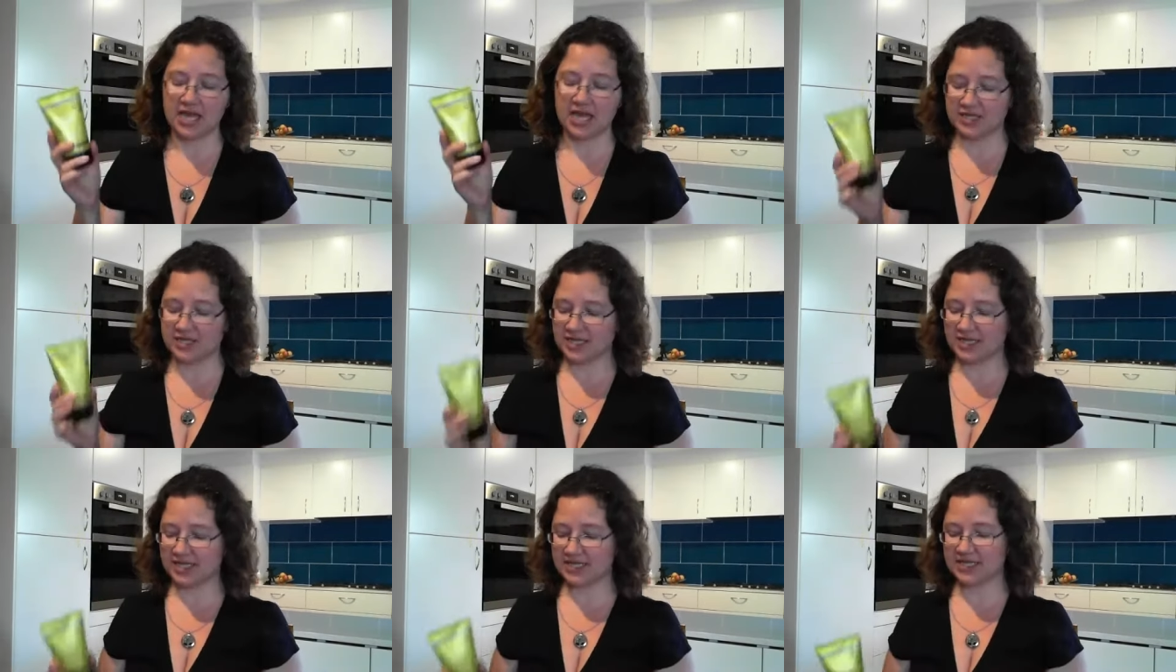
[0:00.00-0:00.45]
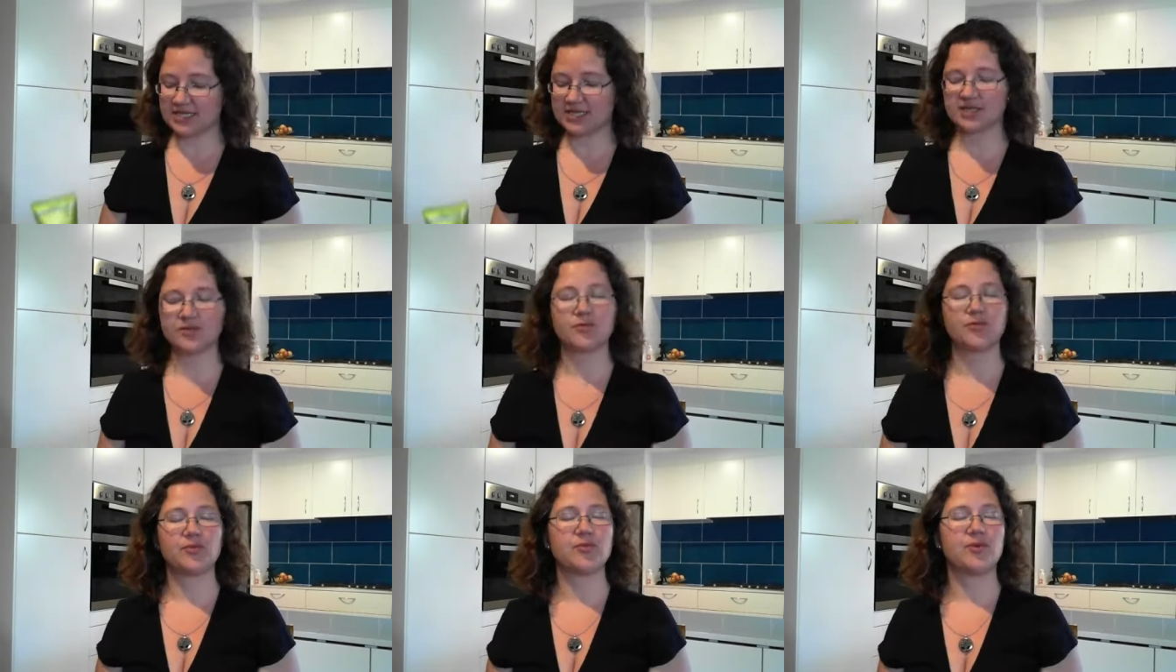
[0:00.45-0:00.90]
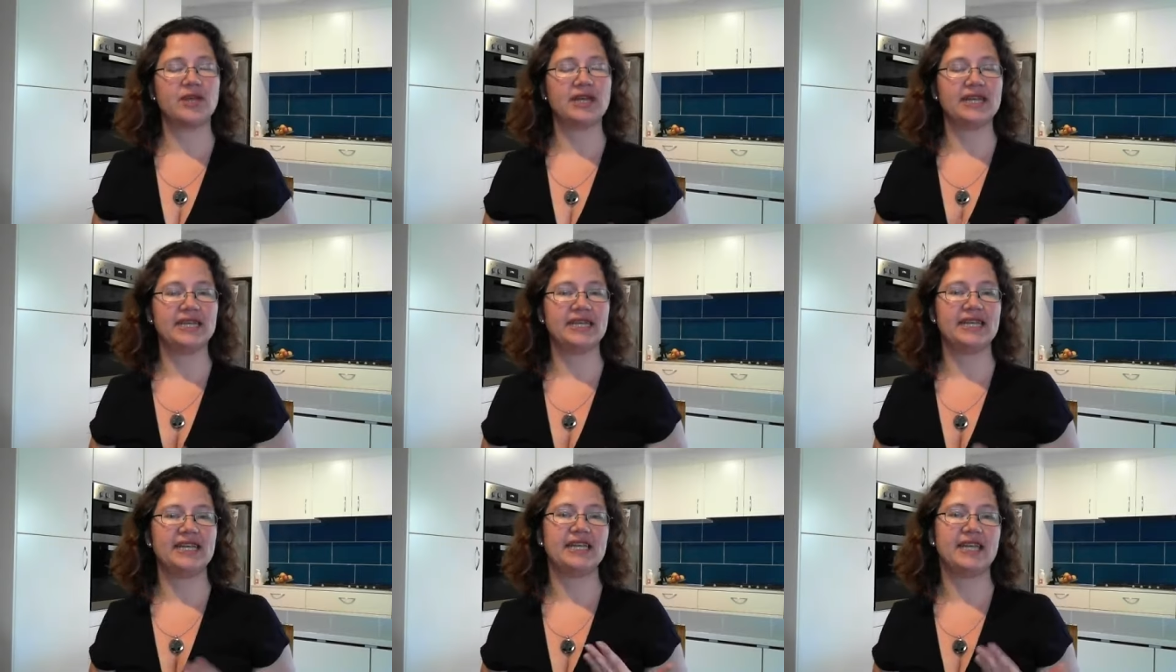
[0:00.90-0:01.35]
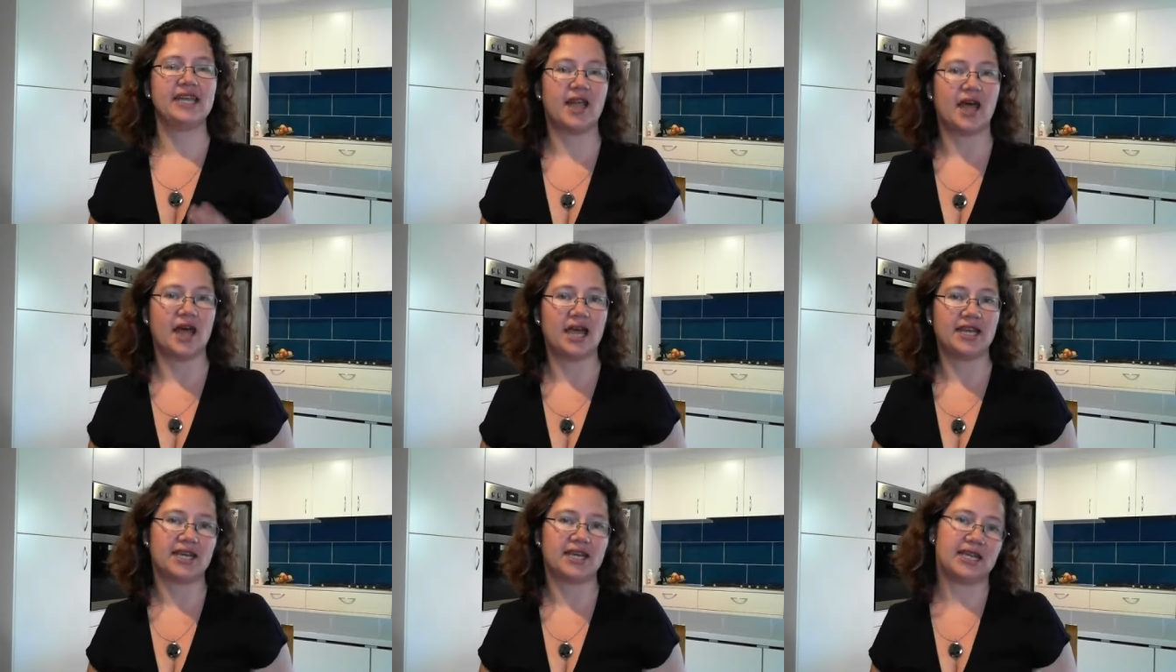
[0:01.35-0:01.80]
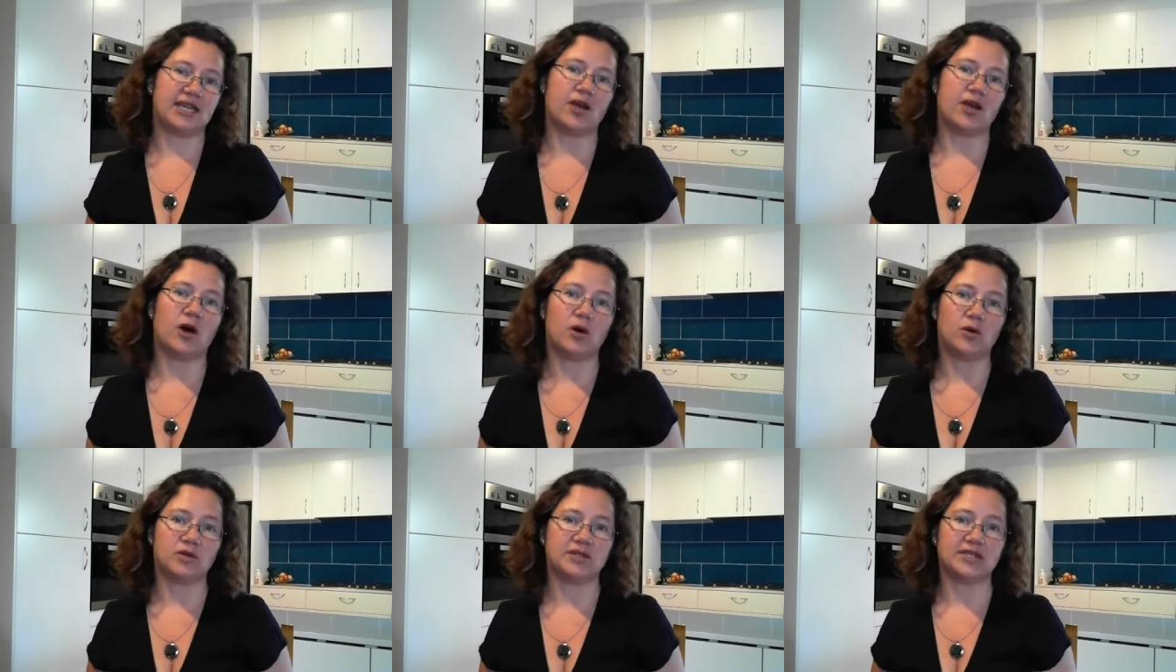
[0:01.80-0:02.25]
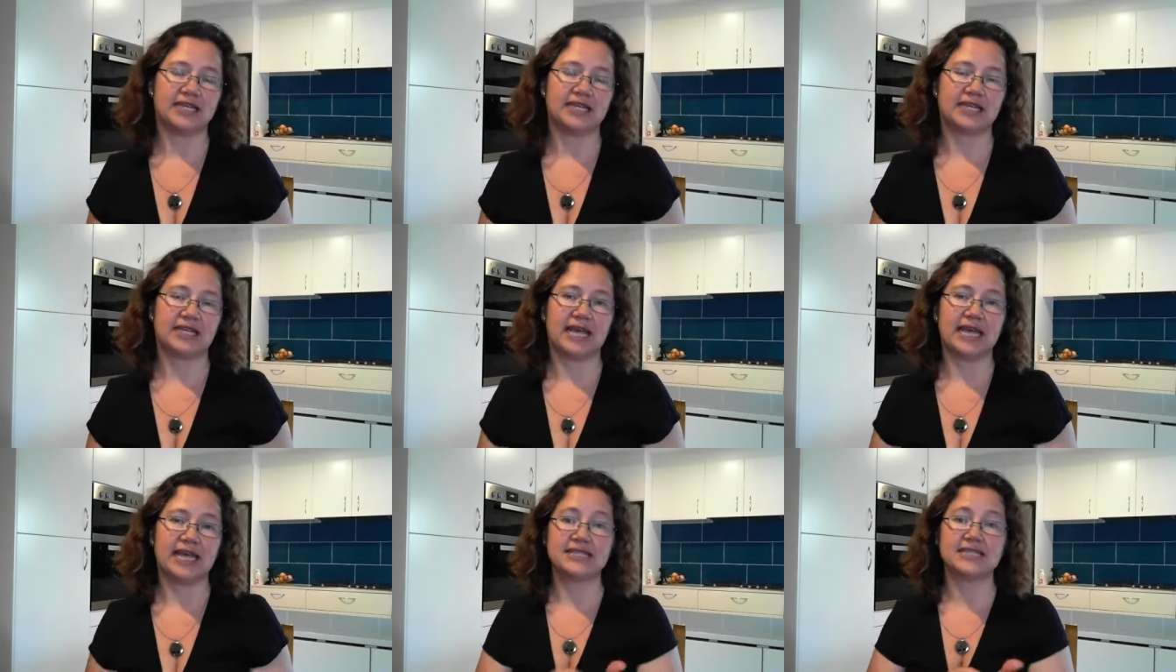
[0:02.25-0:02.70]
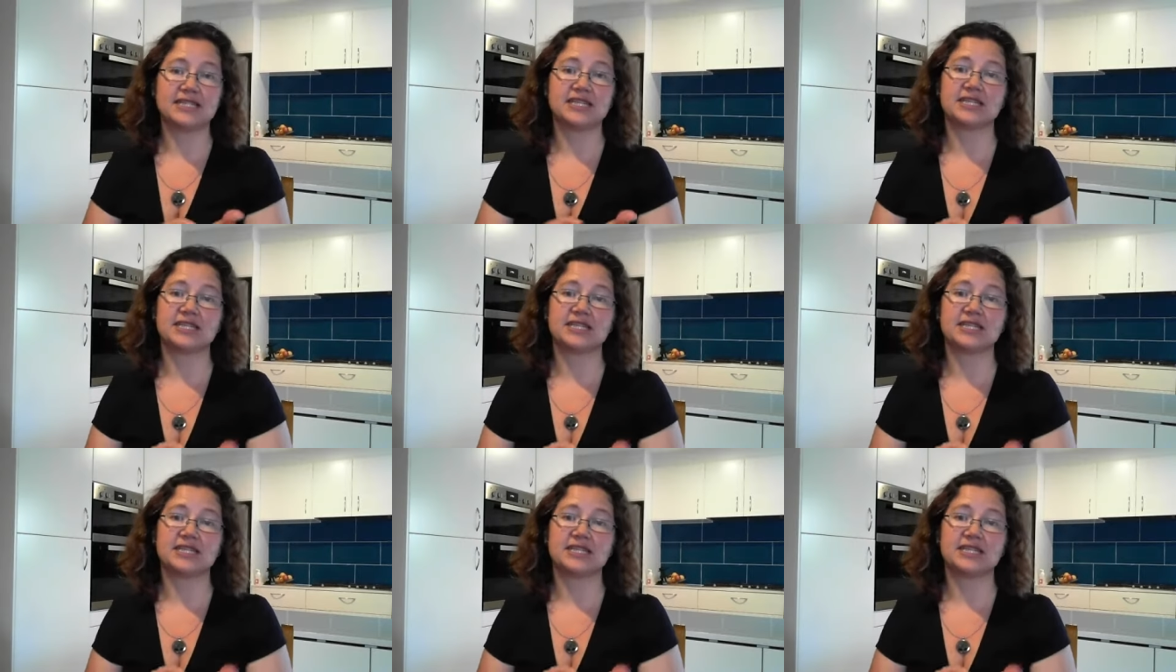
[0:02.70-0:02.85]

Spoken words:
So this is a really lightly holding glaze,